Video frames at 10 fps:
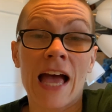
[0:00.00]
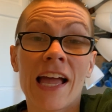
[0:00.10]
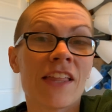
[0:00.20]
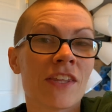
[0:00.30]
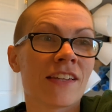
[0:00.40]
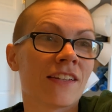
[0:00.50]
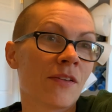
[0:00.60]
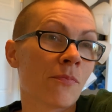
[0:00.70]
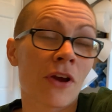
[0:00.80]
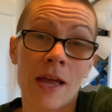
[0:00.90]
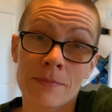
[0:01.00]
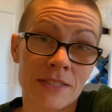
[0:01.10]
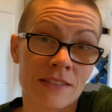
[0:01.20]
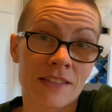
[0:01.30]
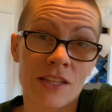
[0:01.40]
and then
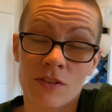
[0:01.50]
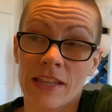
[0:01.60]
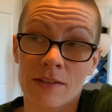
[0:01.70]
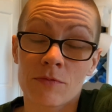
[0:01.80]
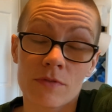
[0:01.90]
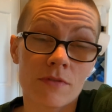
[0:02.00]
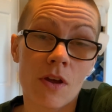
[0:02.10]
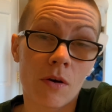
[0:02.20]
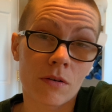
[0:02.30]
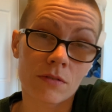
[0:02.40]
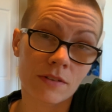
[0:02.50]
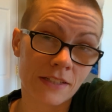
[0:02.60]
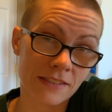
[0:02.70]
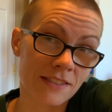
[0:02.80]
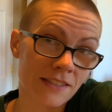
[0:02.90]
perhaps like, no,
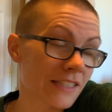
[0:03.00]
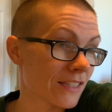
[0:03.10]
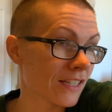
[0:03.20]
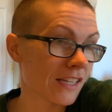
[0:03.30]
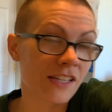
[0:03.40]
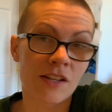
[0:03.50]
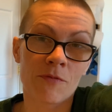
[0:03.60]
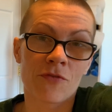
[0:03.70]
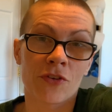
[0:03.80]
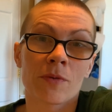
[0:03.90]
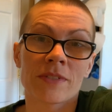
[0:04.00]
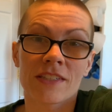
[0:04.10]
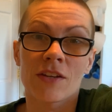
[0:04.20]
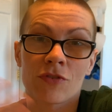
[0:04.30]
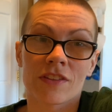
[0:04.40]
because a film is a
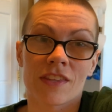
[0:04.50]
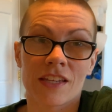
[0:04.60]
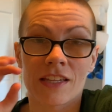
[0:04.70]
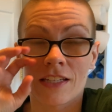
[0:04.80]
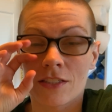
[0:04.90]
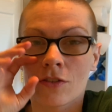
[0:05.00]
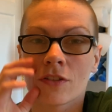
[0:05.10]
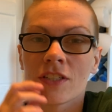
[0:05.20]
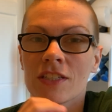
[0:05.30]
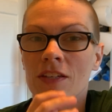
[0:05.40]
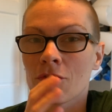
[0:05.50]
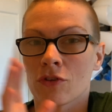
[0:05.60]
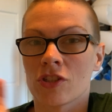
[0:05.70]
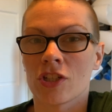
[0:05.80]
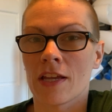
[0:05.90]
different thing and it's good to
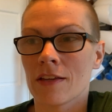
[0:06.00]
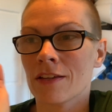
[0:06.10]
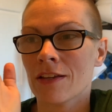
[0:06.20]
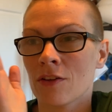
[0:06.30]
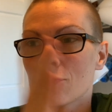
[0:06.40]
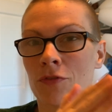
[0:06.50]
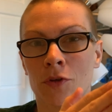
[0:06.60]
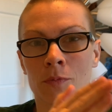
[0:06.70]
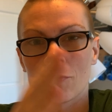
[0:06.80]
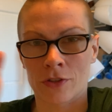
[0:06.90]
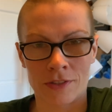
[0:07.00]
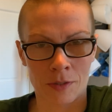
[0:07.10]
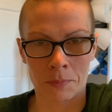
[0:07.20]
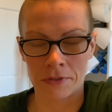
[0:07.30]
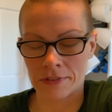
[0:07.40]
differentiate film versus
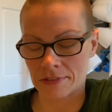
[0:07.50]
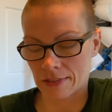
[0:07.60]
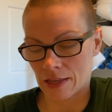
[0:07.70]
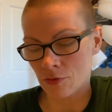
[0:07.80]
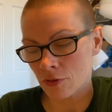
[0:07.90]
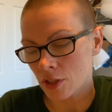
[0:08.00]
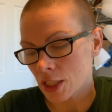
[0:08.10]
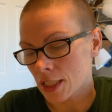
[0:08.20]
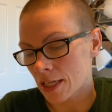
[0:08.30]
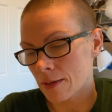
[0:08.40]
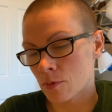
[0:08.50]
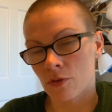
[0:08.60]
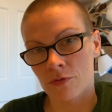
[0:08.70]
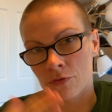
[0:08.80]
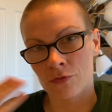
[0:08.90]
a person's life,
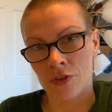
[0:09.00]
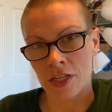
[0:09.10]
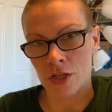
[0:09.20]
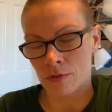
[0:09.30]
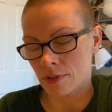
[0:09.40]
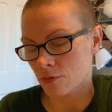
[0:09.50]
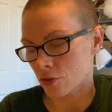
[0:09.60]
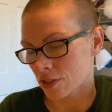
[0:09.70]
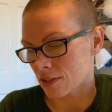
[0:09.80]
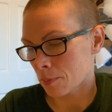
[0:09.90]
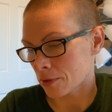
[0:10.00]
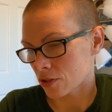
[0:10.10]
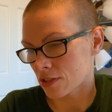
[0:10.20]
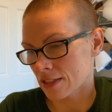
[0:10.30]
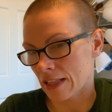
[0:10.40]
or videos versus a
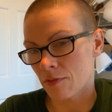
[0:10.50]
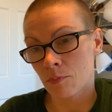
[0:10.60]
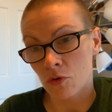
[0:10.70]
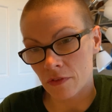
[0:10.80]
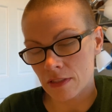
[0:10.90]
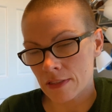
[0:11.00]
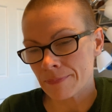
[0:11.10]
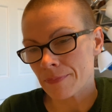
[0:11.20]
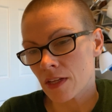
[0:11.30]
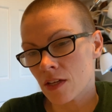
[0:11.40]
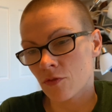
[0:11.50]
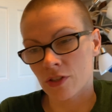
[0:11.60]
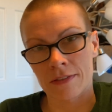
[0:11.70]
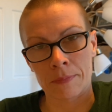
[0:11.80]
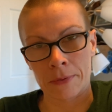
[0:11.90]
person's life, movies
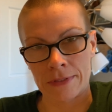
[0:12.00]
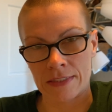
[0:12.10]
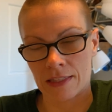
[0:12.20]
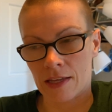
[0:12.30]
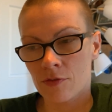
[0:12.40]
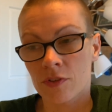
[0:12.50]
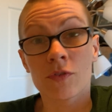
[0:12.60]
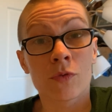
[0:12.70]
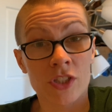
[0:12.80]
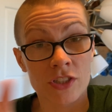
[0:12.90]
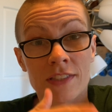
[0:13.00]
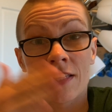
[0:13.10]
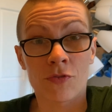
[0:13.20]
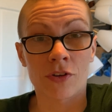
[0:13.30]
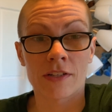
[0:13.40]
versus a person's life, which is
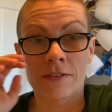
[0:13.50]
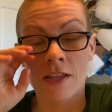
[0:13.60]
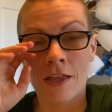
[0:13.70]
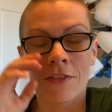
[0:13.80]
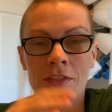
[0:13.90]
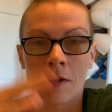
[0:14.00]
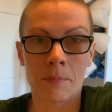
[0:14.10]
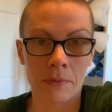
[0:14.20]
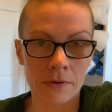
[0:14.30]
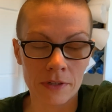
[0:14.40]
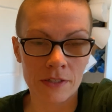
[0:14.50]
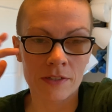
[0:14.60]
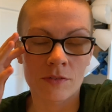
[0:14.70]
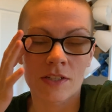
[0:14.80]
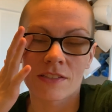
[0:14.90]
different than a book
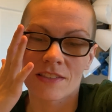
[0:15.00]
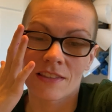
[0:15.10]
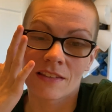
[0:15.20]
because